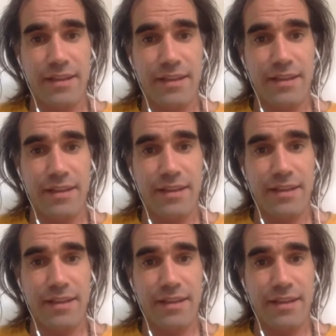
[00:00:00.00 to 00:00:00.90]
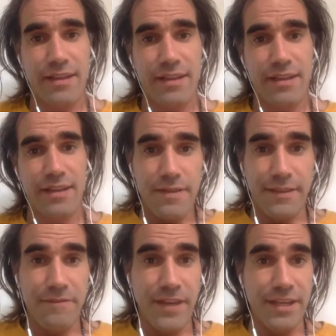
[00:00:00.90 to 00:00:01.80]
the uh, that
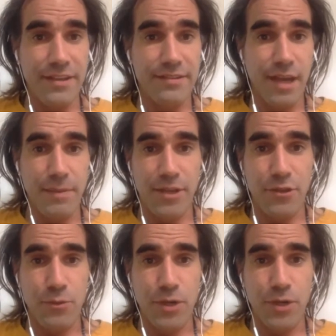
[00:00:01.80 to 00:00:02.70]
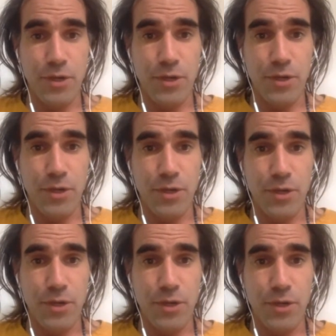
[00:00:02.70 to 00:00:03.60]
the feed is coming through before I
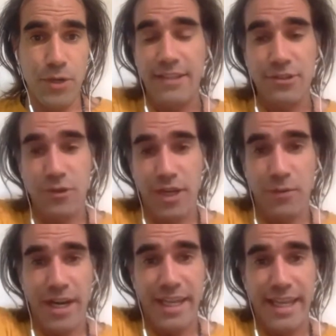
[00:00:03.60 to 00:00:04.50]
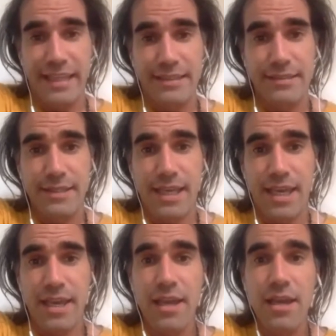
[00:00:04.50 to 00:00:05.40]
go into that screen where I can't
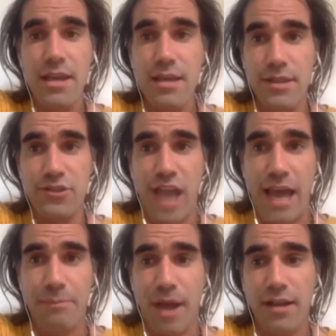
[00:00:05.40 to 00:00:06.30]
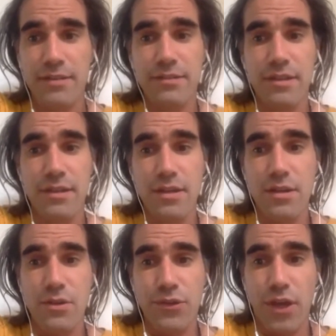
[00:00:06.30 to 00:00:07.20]
see the chat box.
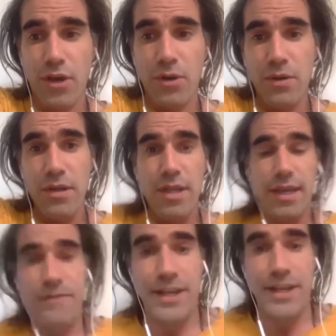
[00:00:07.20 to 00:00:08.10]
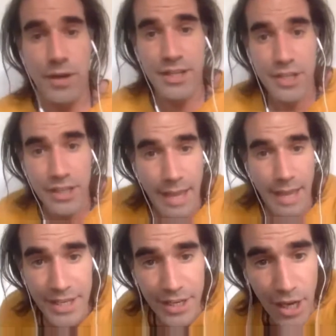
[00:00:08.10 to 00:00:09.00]
So if anyone could
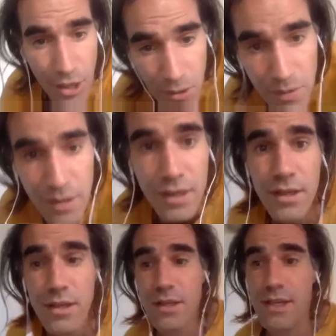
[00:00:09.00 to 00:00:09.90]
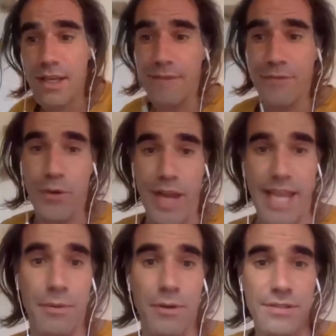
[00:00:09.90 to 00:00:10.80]
let me know if you're
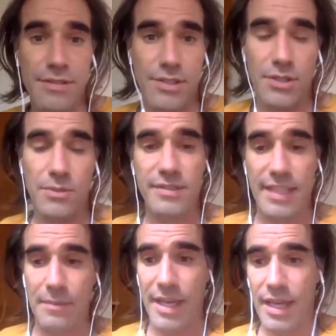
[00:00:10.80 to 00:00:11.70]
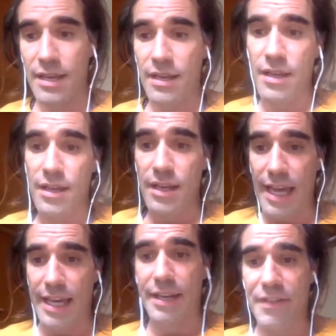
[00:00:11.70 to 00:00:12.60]
able to see me
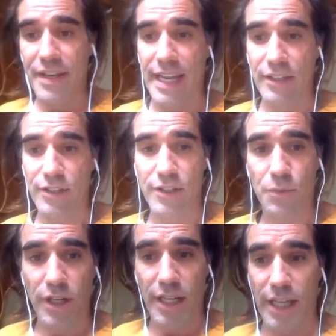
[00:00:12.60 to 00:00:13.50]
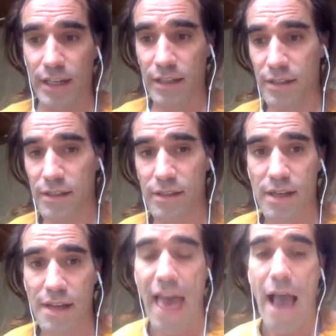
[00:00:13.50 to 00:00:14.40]
and if the connection is working,
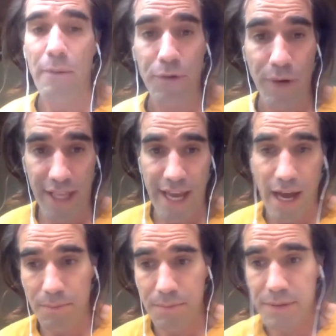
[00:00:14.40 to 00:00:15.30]
that would really help.